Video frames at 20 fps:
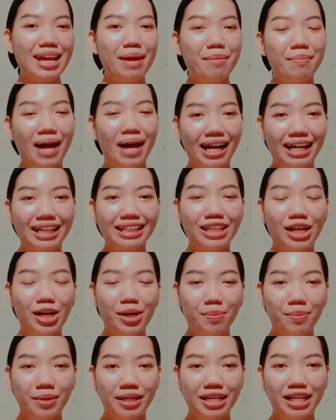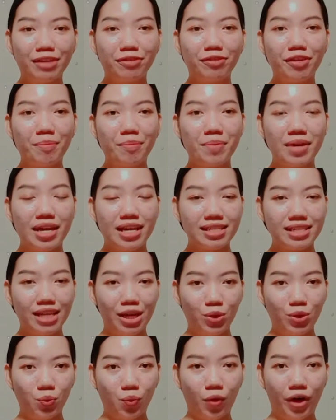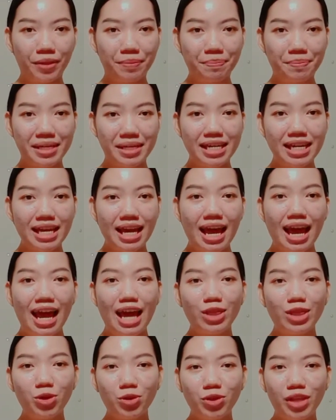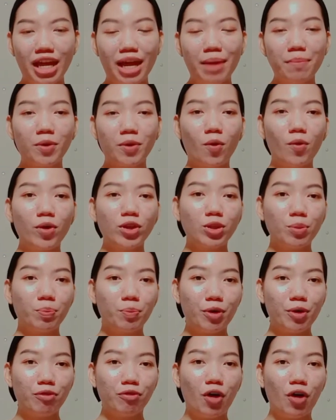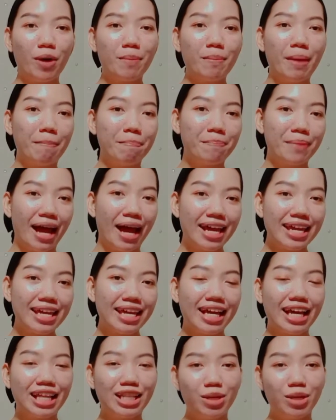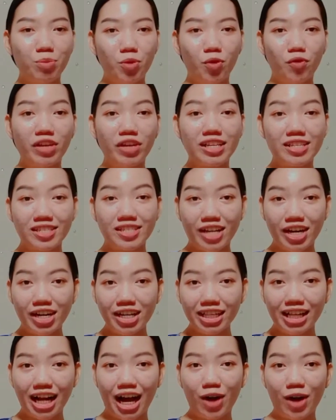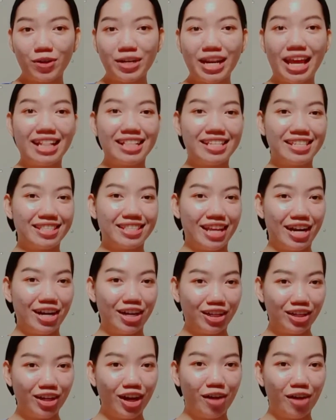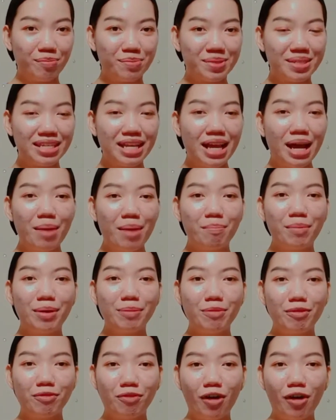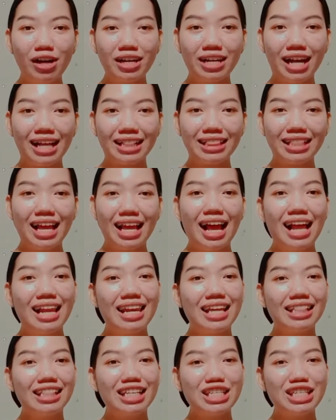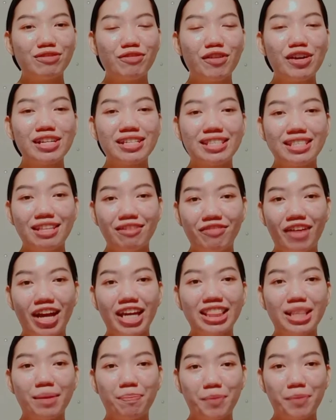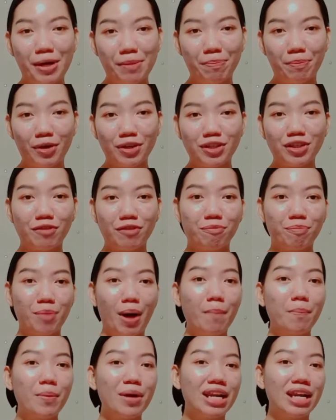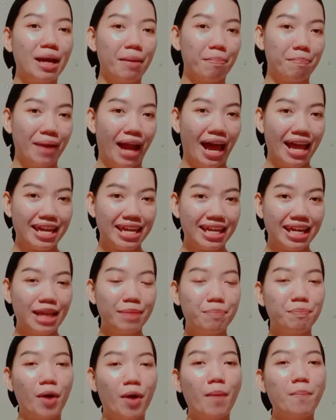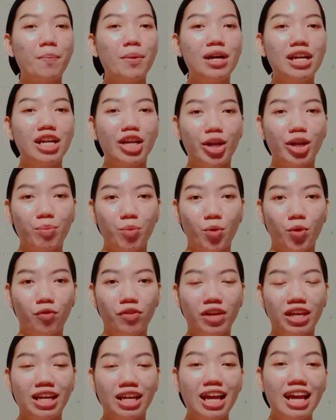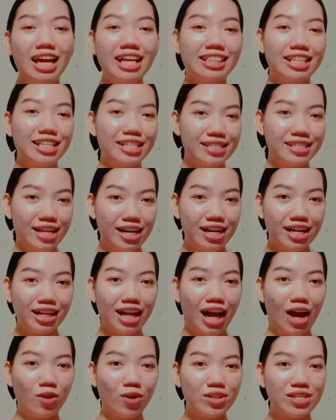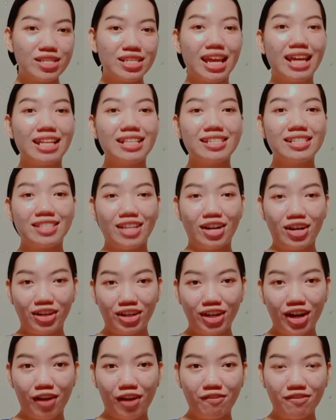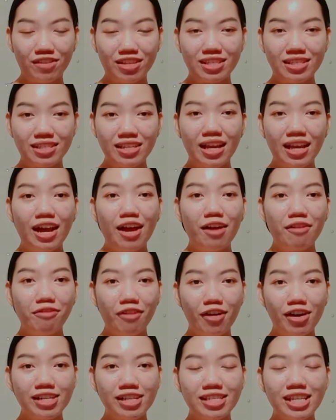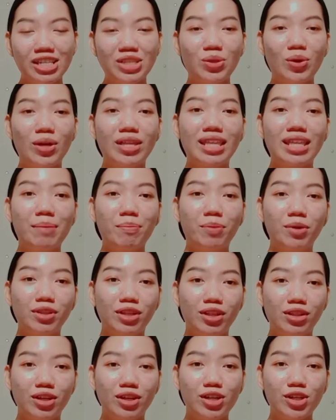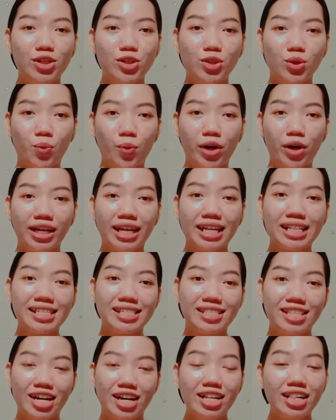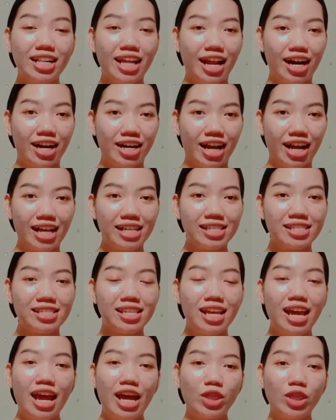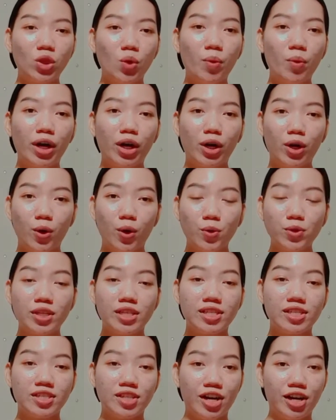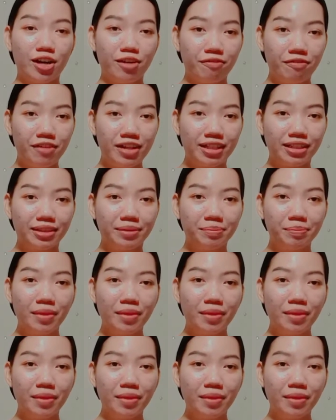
am Agatha Mamaril from BSN 1B, and today I'm going to perform applying and removing sterile gown and sterile gloves. But before that, let us first define the purpose of properly applying and properly removing the sterile gowns and sterile gloves. First is to enable the nurse to work in sterile areas and to work close in sterile field.